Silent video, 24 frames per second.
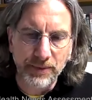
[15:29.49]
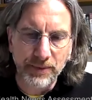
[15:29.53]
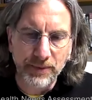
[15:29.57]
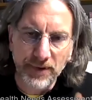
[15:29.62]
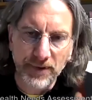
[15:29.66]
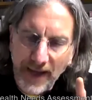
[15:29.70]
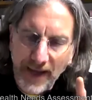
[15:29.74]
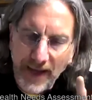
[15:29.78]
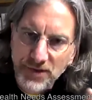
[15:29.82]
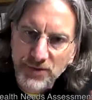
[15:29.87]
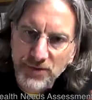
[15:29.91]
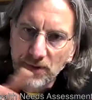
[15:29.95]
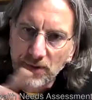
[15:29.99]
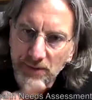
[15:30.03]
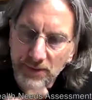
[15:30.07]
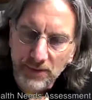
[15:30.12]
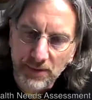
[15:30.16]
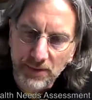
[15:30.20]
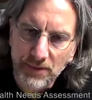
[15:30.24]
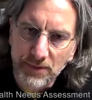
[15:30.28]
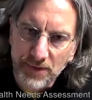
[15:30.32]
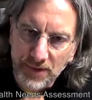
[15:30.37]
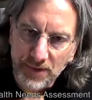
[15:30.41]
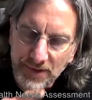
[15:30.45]
And that's what,
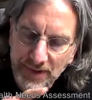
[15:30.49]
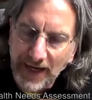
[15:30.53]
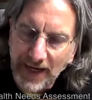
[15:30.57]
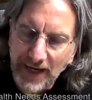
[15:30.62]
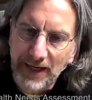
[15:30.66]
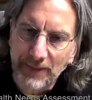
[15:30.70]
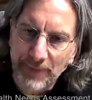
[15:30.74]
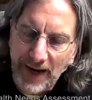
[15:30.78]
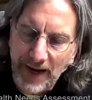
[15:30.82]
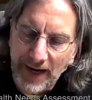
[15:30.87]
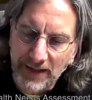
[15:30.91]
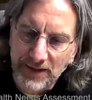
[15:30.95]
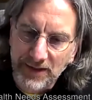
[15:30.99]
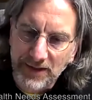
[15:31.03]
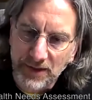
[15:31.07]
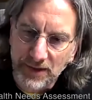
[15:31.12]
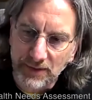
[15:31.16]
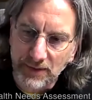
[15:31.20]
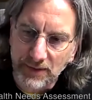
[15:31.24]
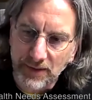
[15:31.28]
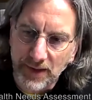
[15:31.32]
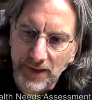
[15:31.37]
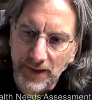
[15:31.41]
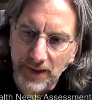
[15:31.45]
tying it back to
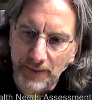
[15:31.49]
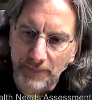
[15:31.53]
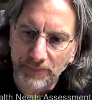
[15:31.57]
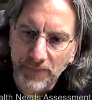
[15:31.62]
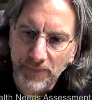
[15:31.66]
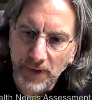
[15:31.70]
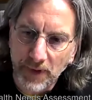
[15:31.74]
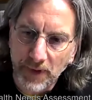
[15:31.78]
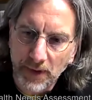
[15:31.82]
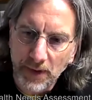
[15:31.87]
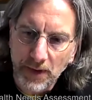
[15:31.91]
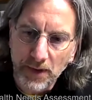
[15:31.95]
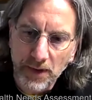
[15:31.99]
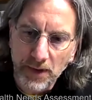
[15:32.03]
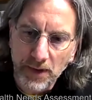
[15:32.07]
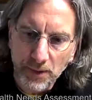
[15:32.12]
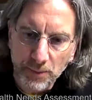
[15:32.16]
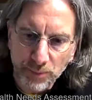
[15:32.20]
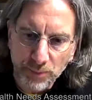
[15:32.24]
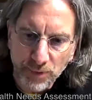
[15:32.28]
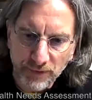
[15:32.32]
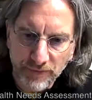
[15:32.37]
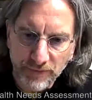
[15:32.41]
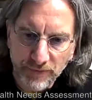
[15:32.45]
the
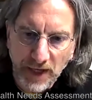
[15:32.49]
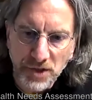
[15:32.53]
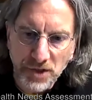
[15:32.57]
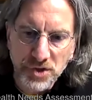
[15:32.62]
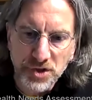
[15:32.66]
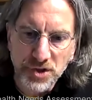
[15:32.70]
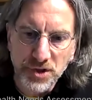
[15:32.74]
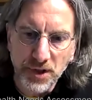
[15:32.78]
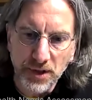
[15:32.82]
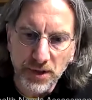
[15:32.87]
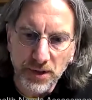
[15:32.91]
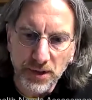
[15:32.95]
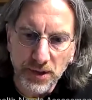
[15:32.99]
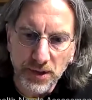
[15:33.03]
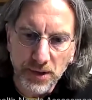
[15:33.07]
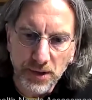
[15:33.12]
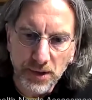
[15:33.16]
prevention,